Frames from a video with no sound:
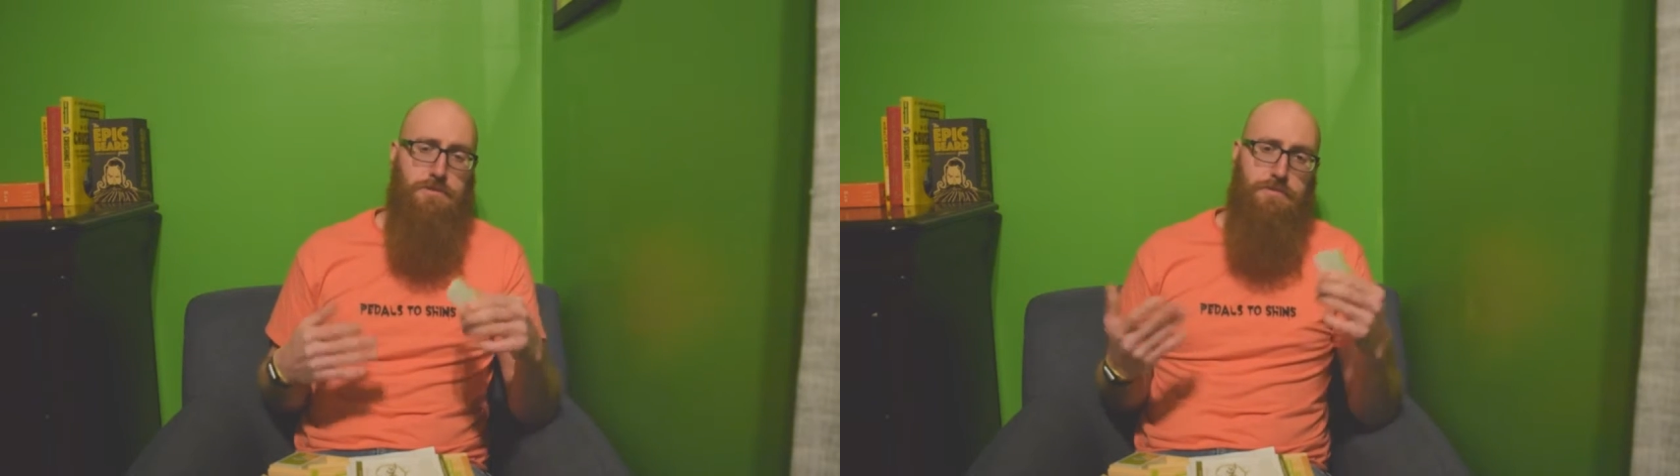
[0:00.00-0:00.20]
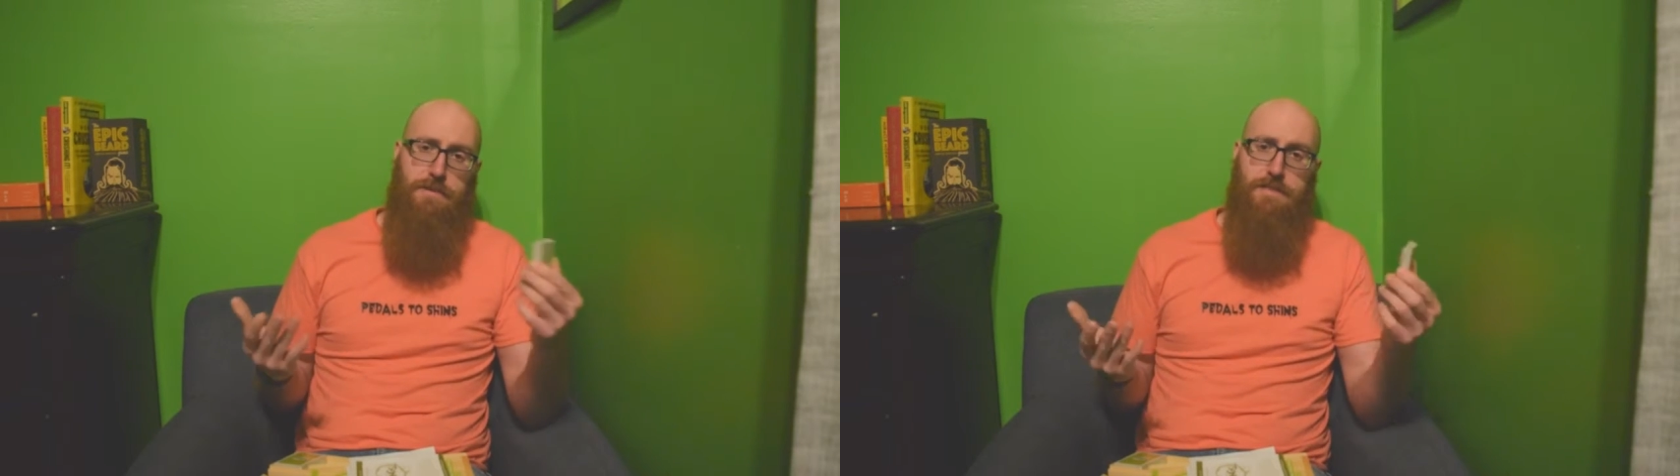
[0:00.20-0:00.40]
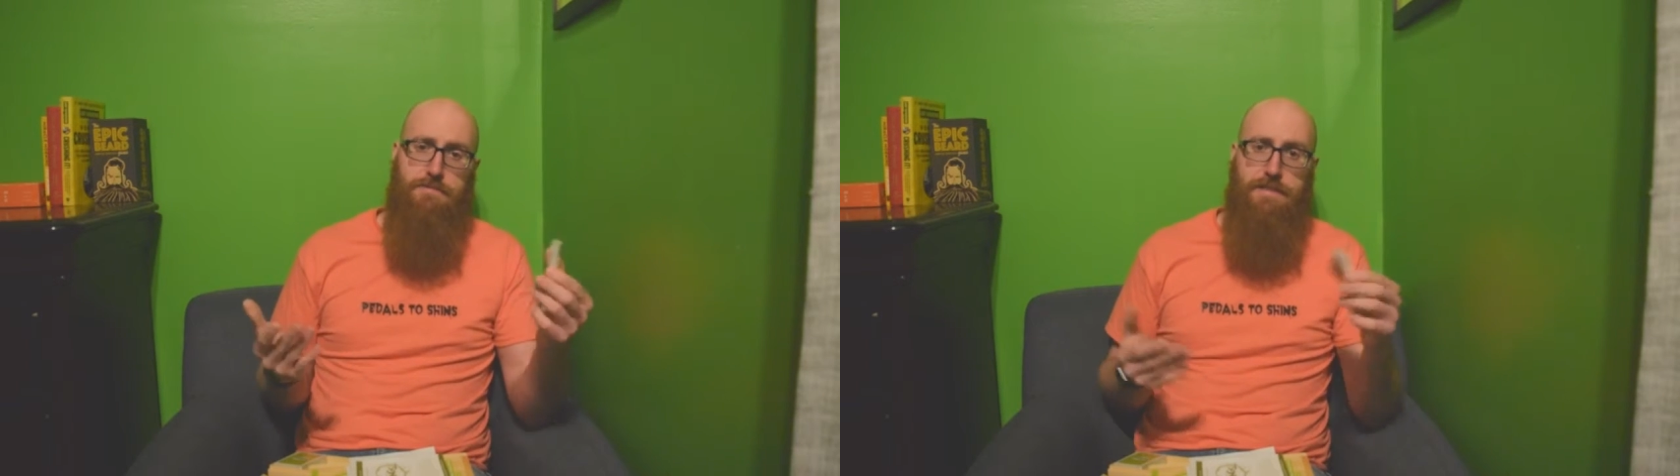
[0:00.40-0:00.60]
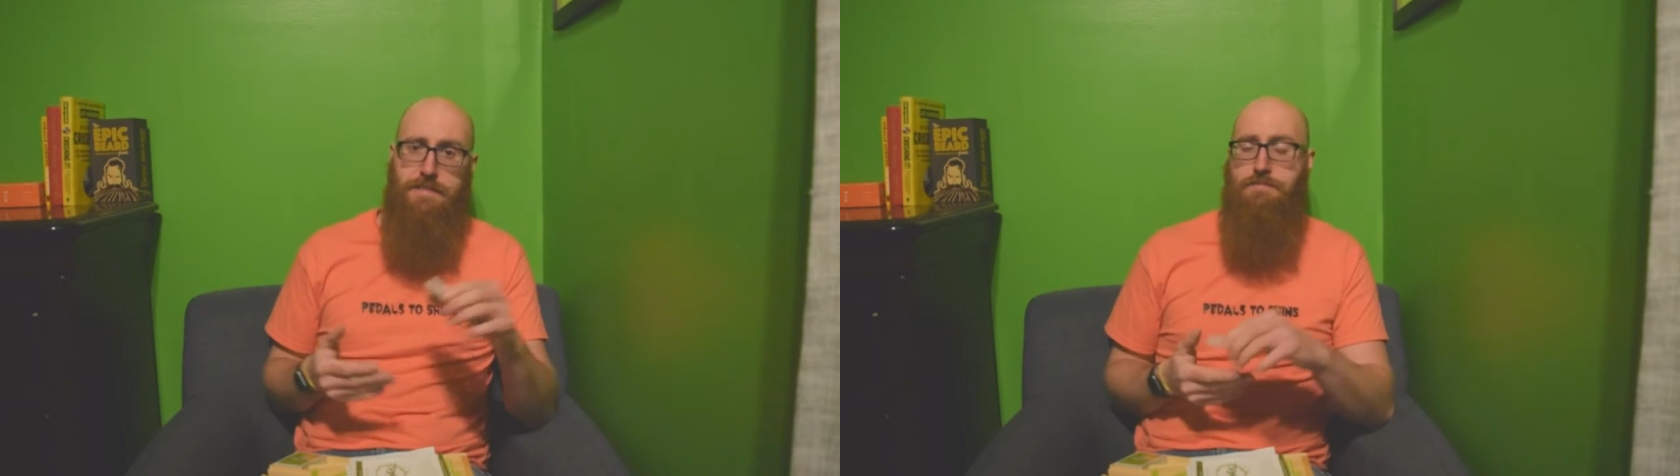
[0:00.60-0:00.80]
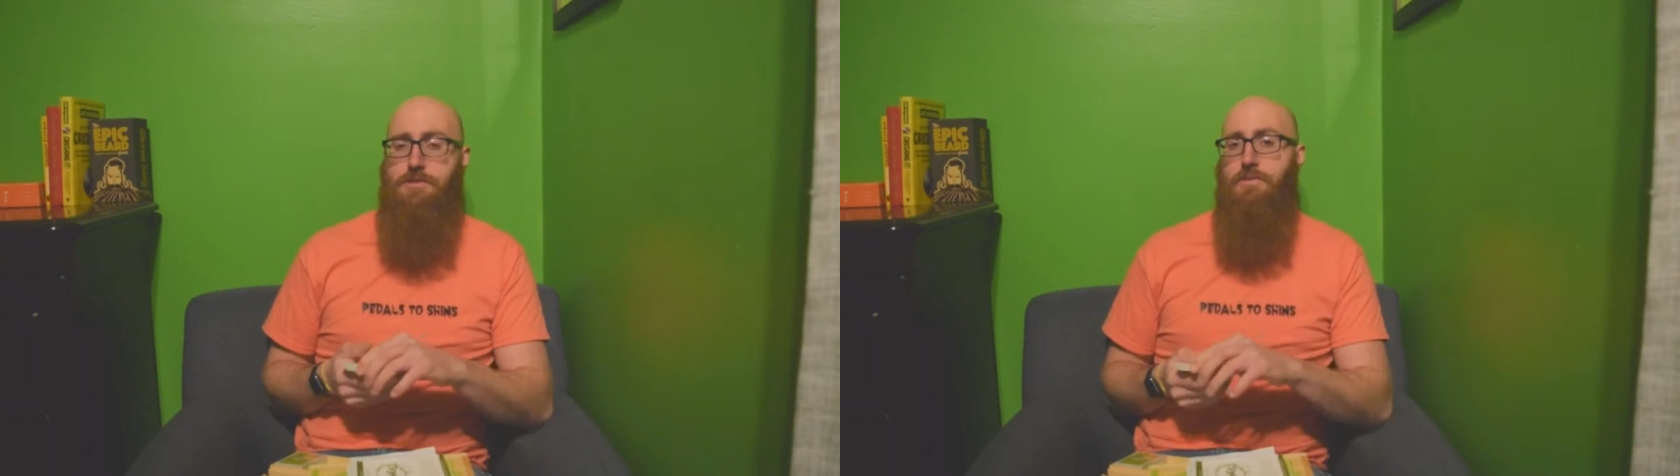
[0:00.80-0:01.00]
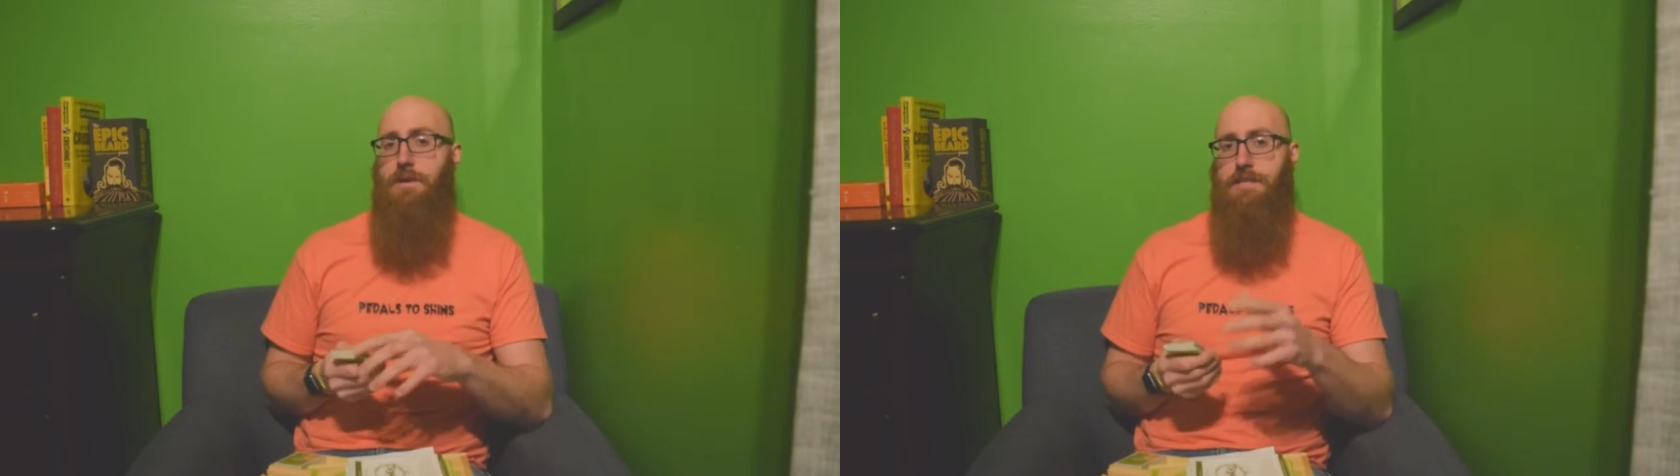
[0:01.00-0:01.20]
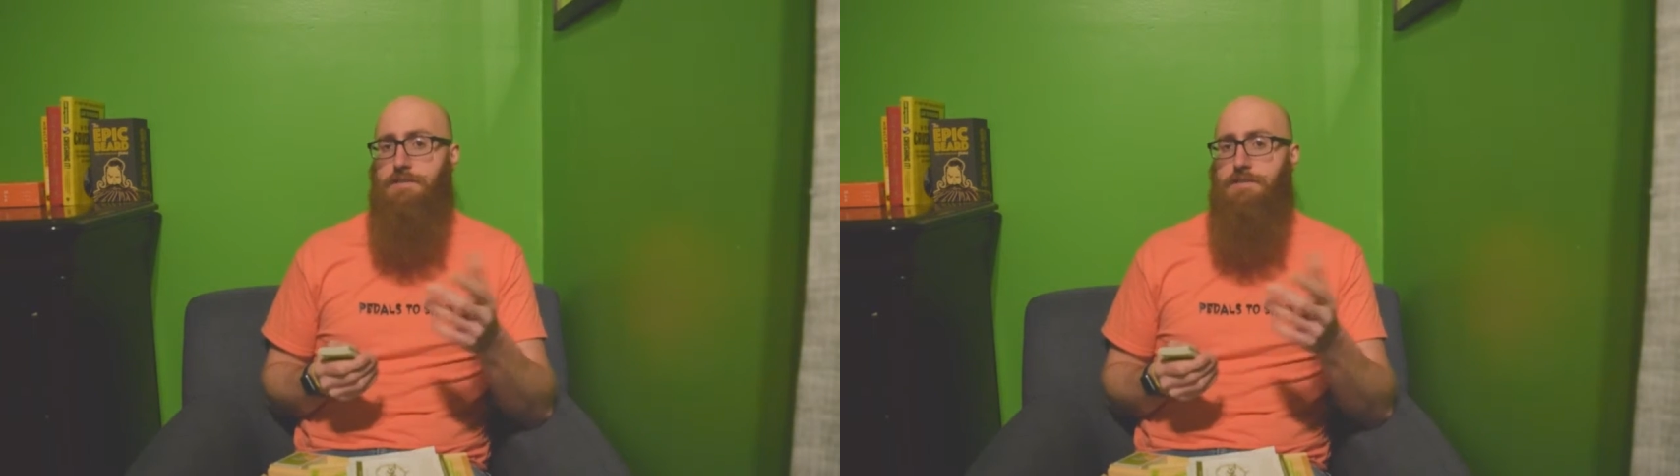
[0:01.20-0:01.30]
You repeat it as many times as you want.